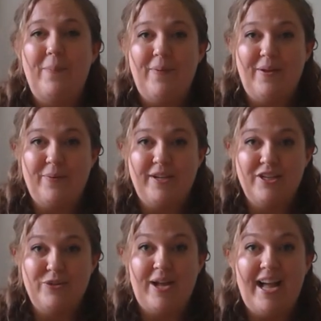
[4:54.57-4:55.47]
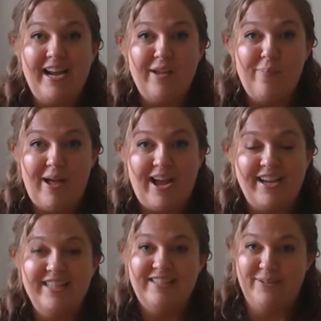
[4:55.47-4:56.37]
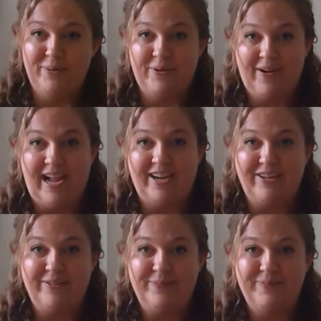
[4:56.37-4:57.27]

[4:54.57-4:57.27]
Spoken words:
But we're going to do Akabaka Soda Cracker.